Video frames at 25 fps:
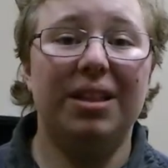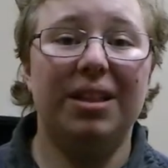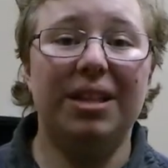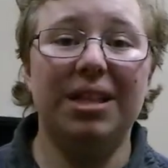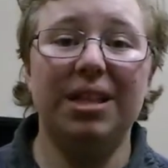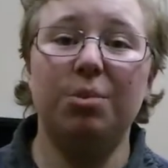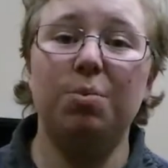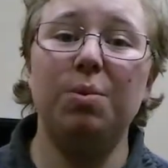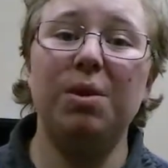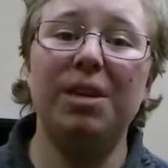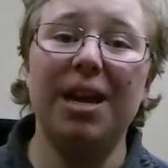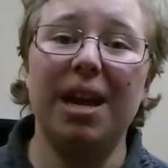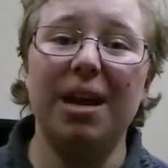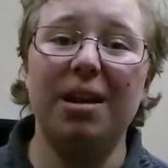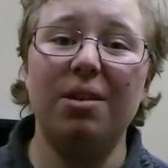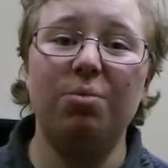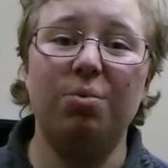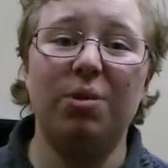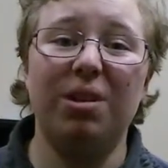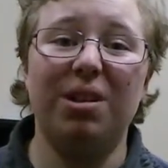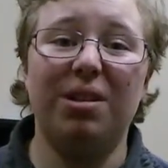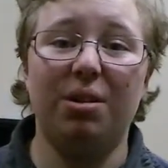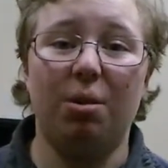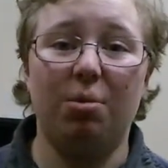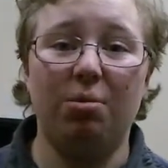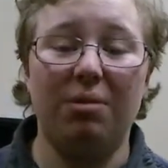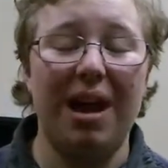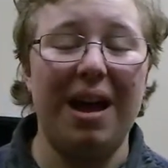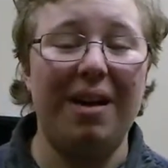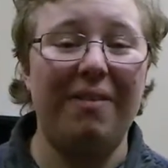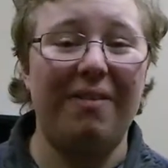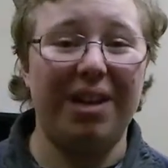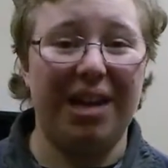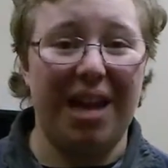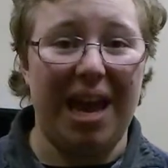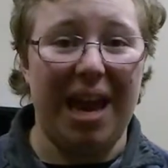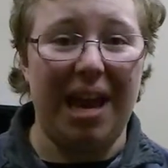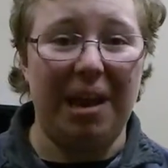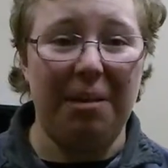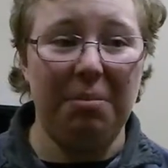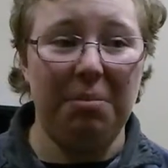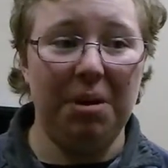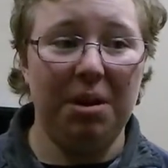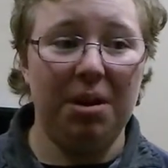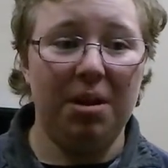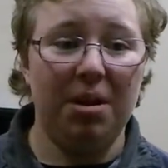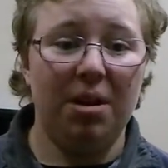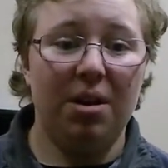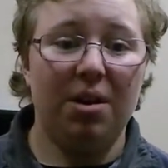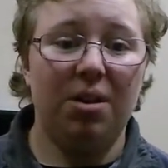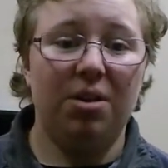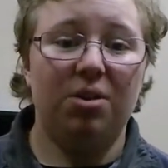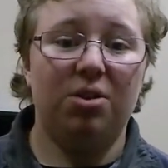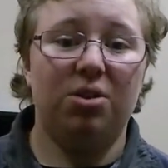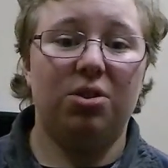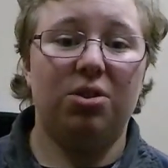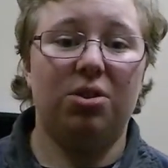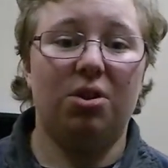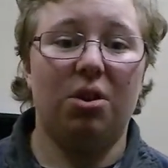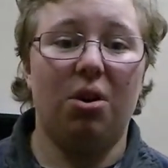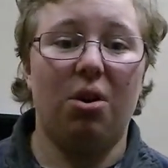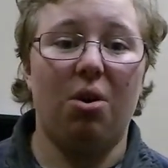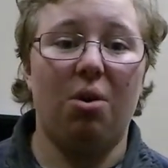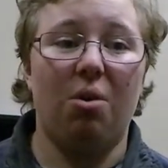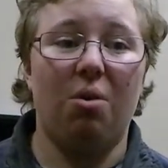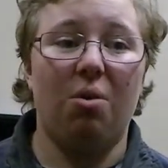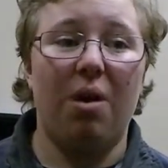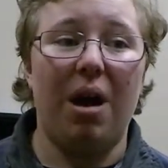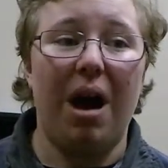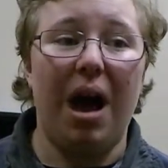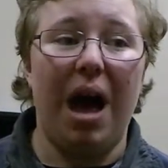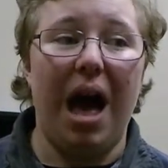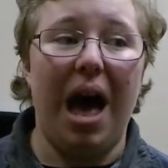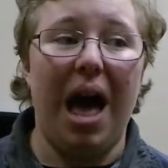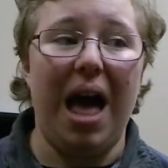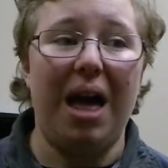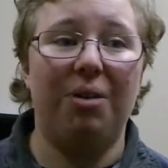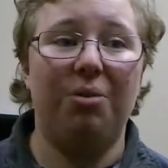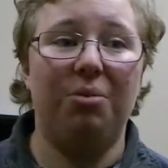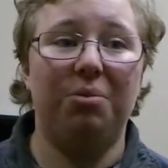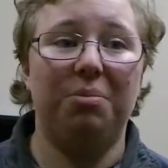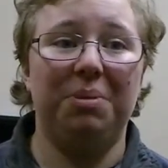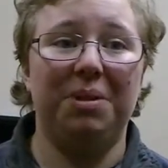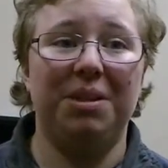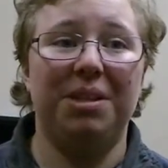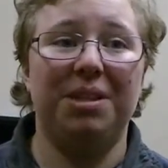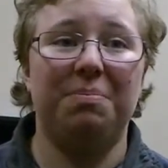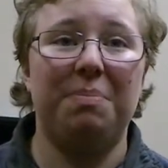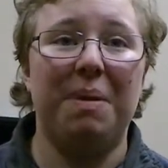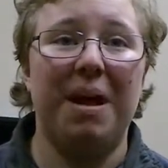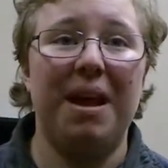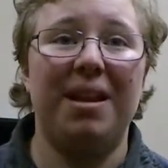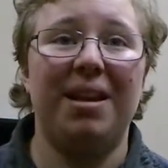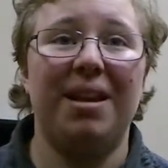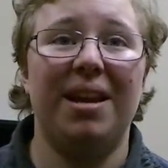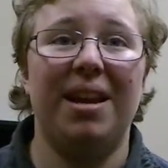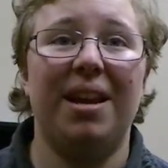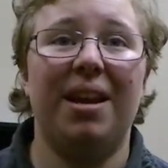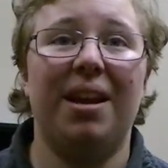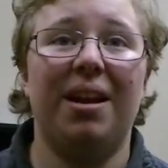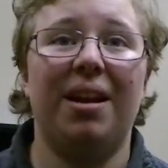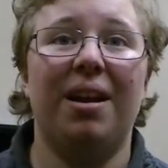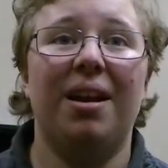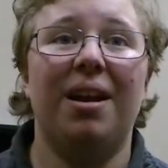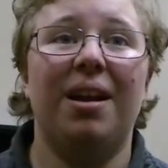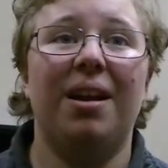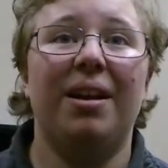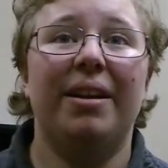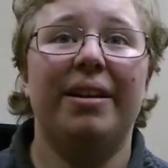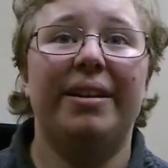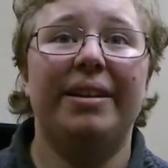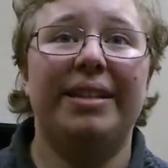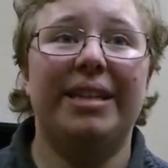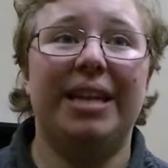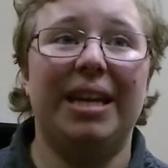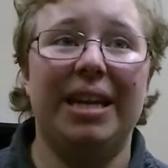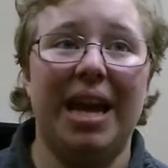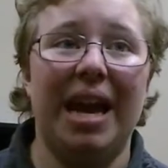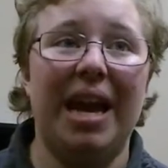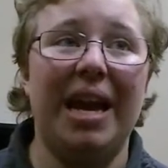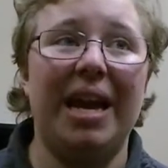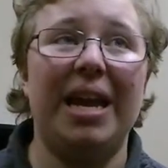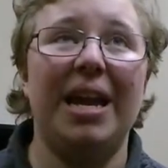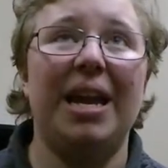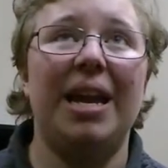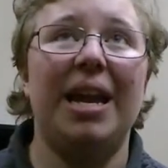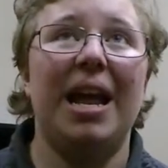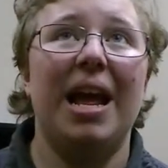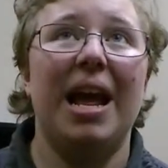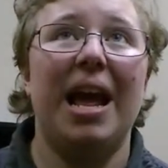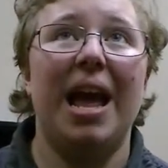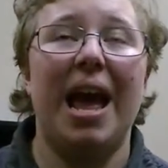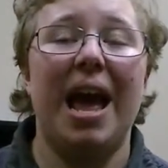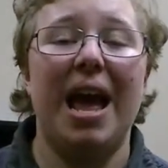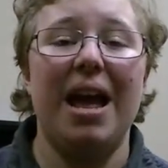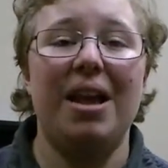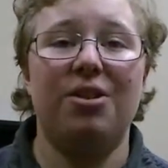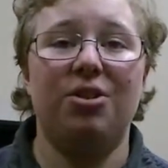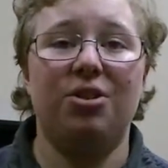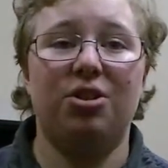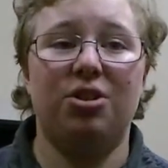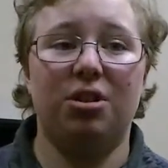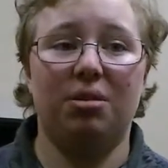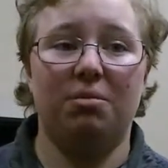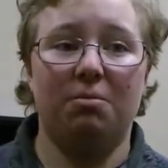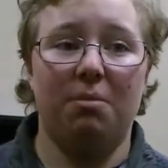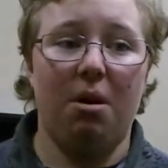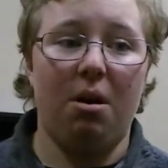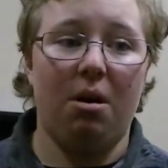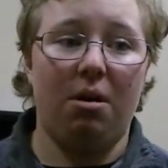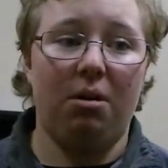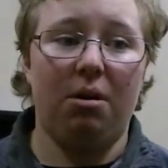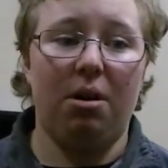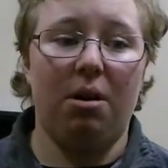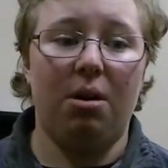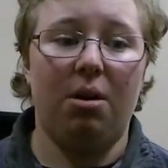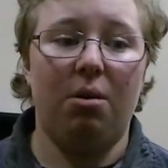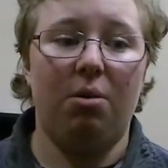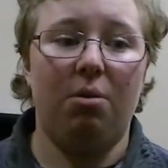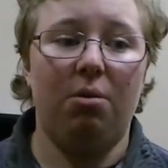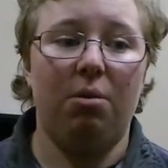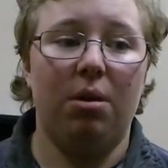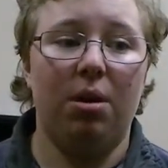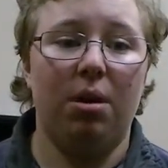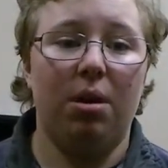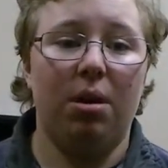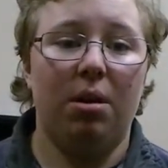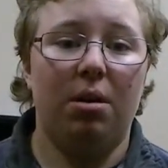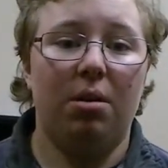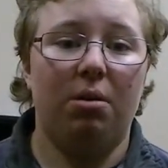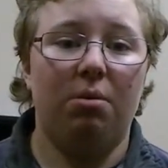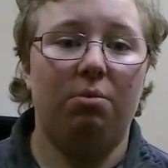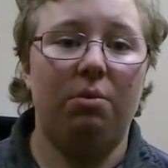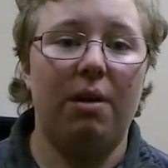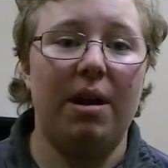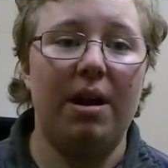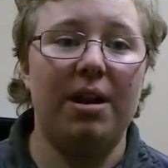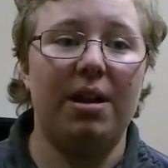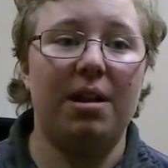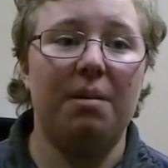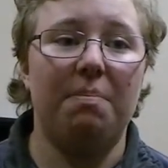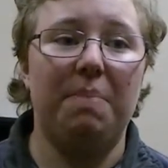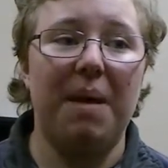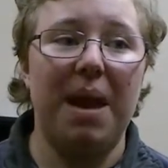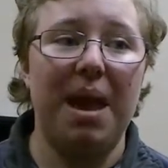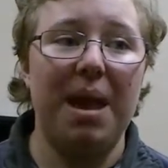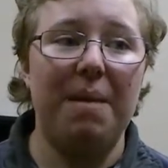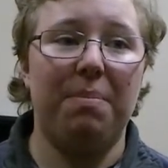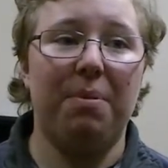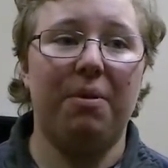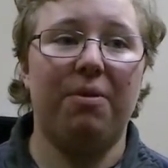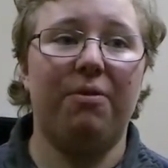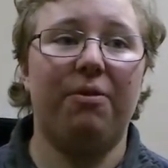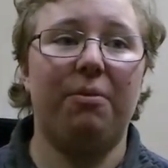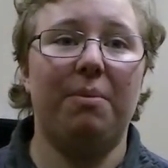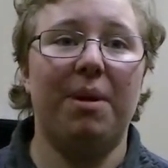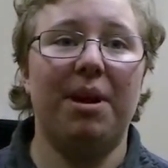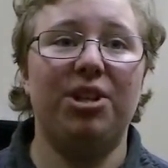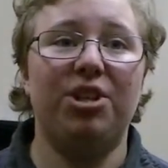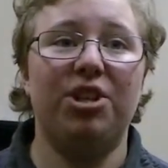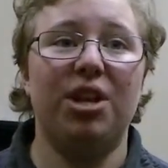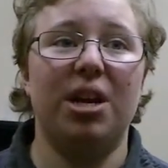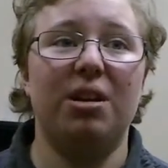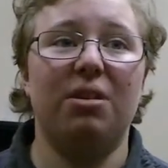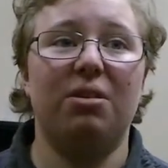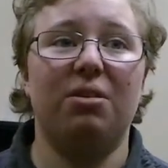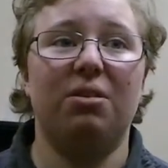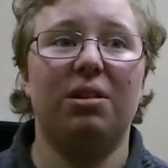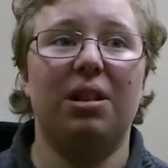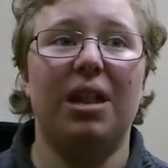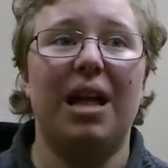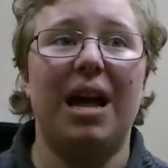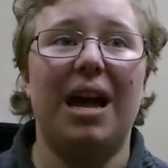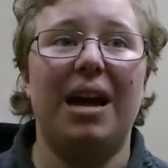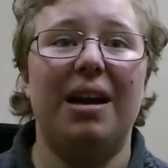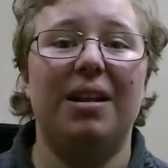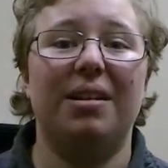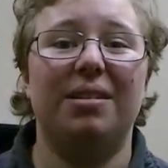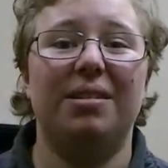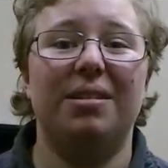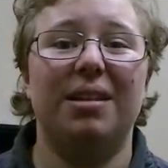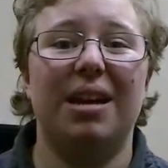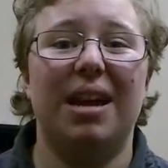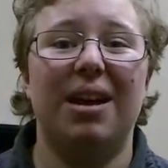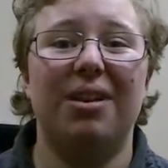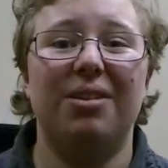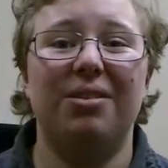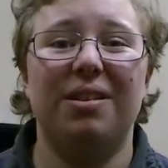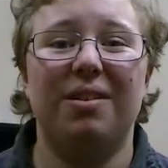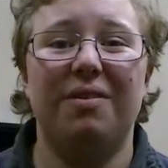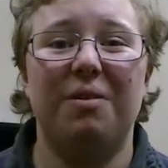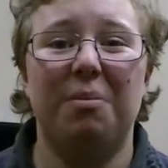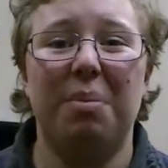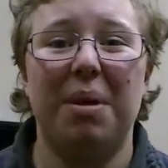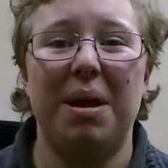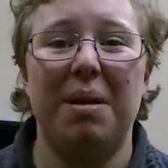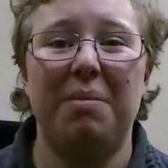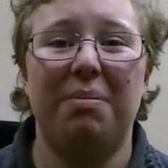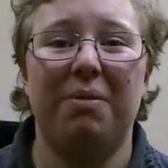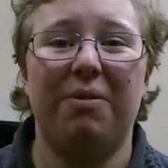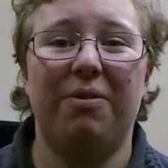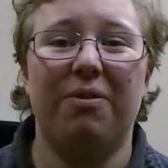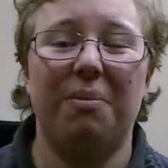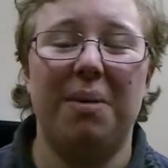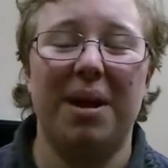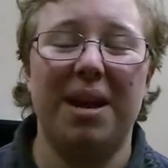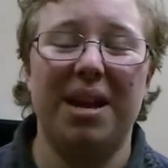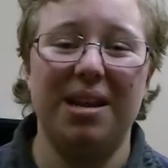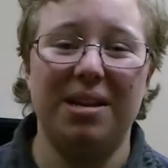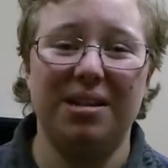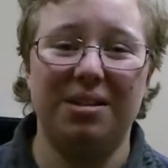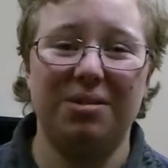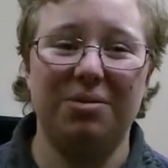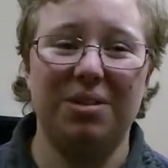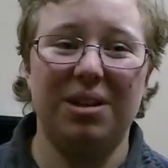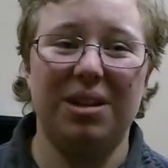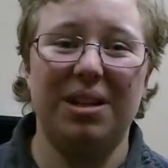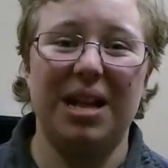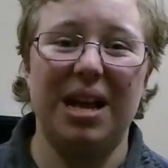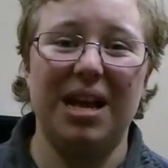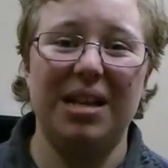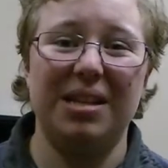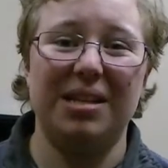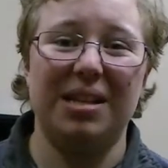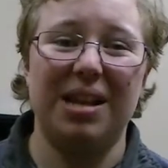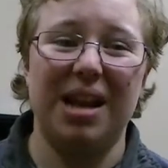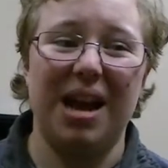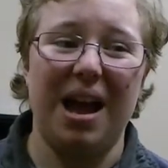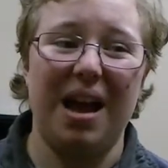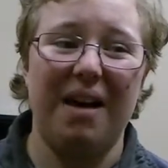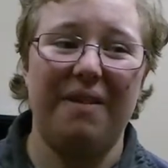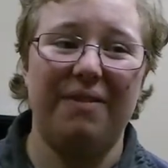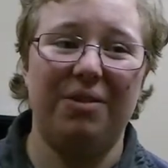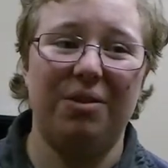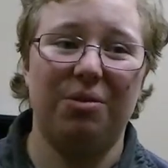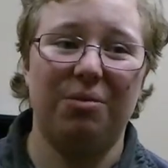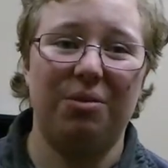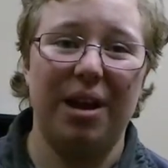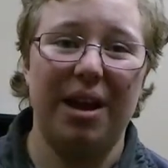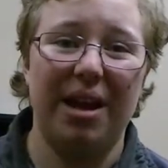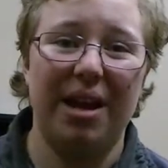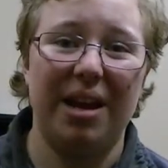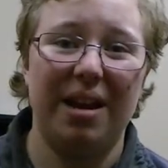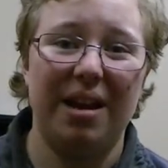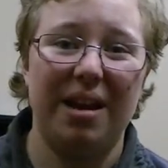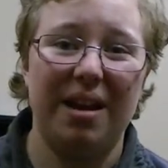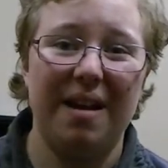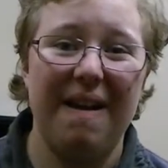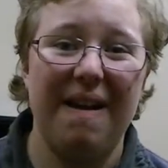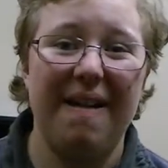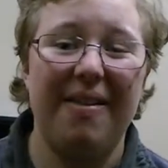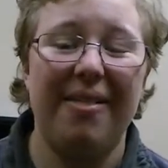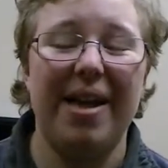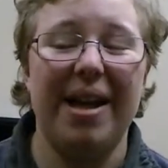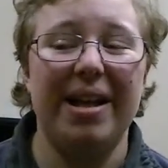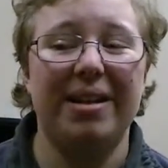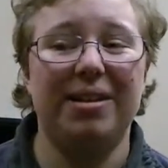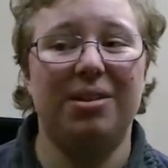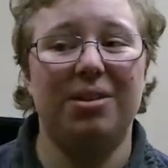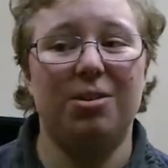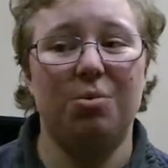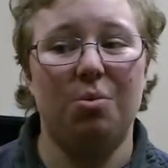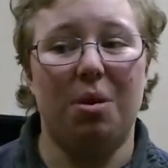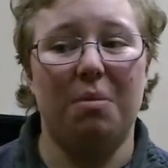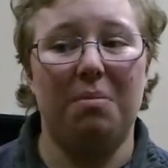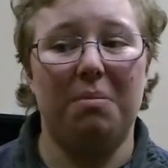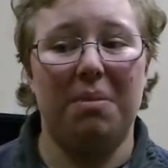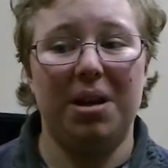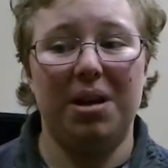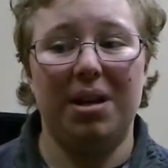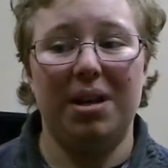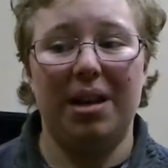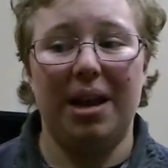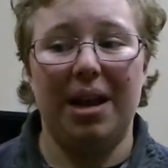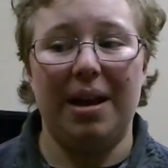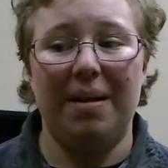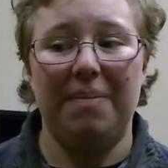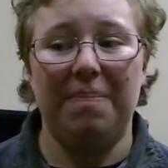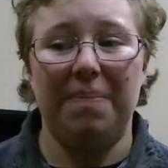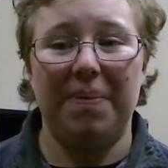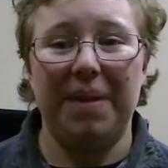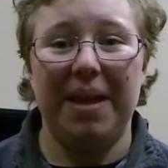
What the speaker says: this weekend we don't have a game, so I will be spending tonight and tomorrow writing a paper for my gender class. I also have a paper for my history class that I have to write. That's due on Monday.